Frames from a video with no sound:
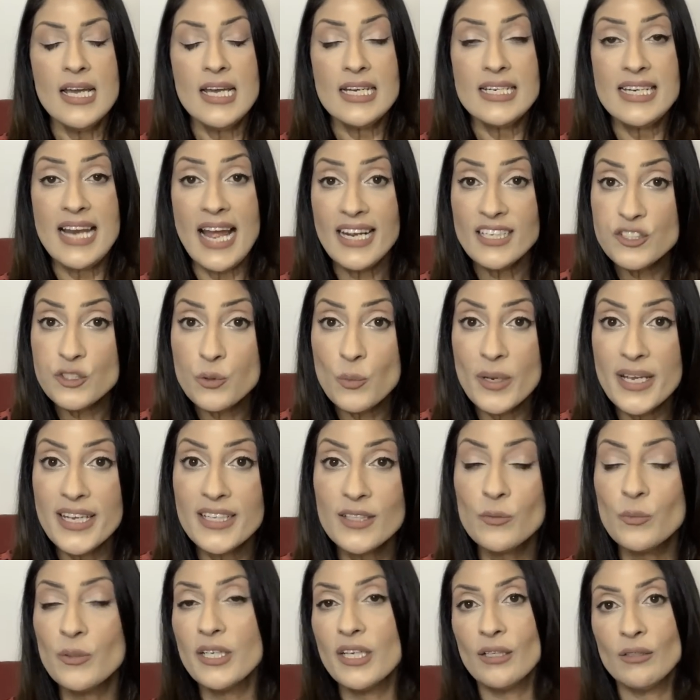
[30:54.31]
Next
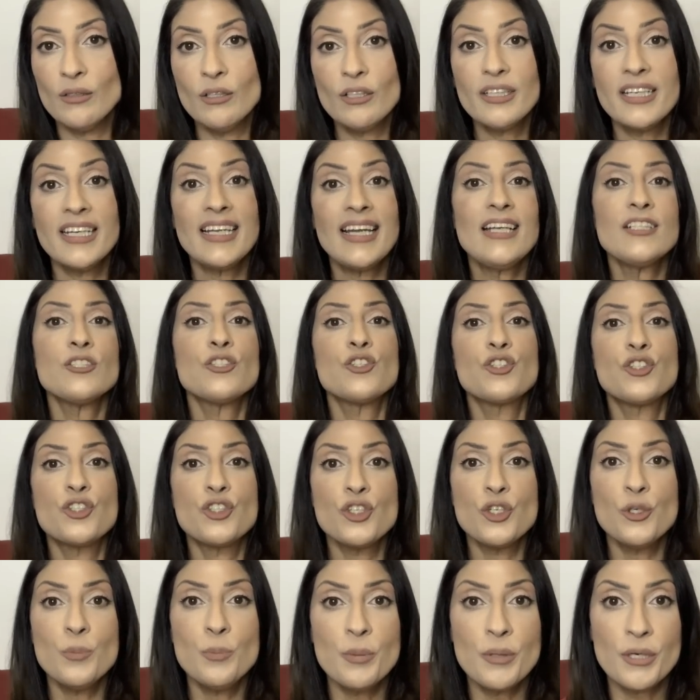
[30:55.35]
week, we are looking at
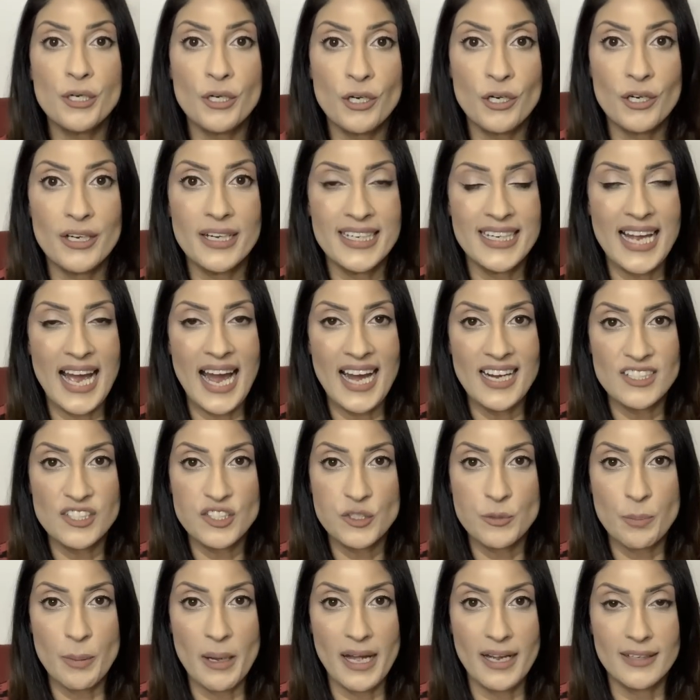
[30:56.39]
Jupiter in
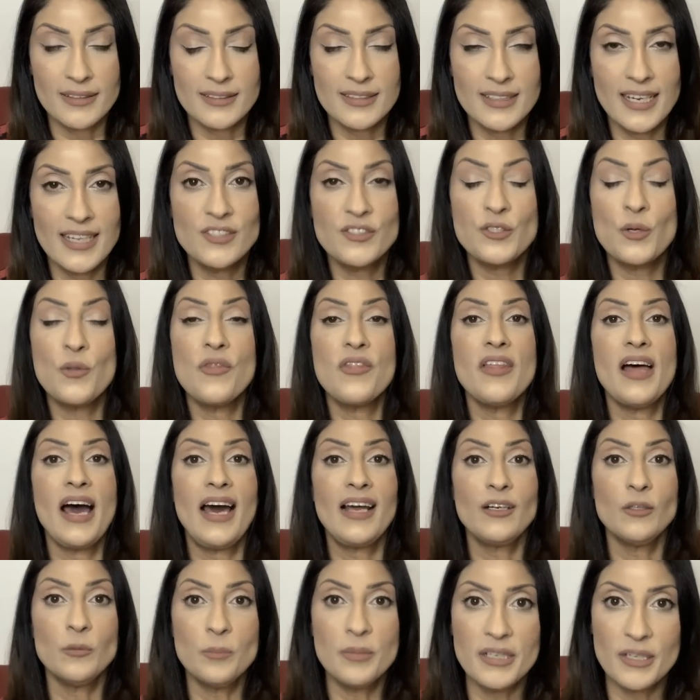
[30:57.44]
aspect. And so
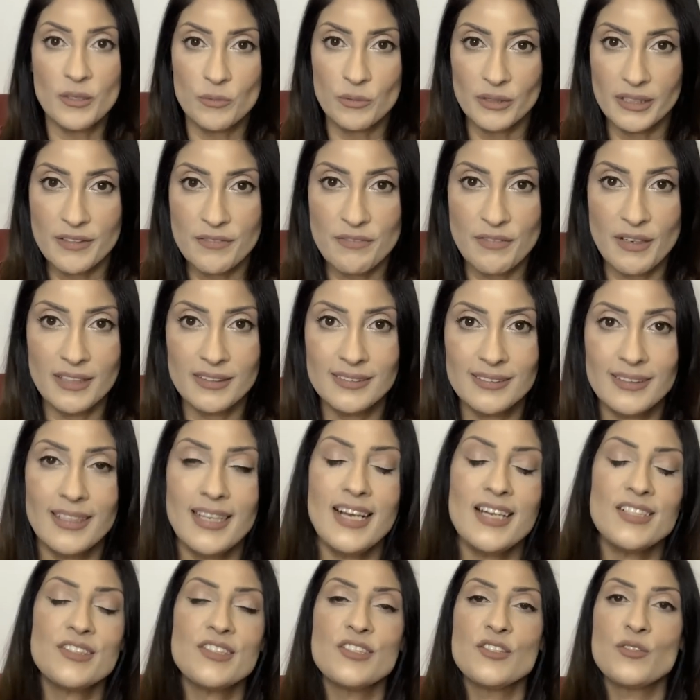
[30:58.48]
that'll be a really fun
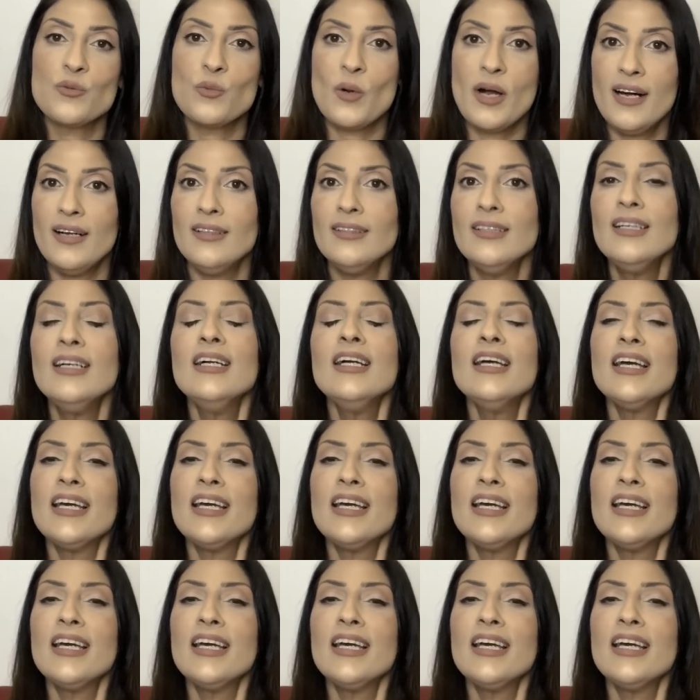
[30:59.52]
class as well.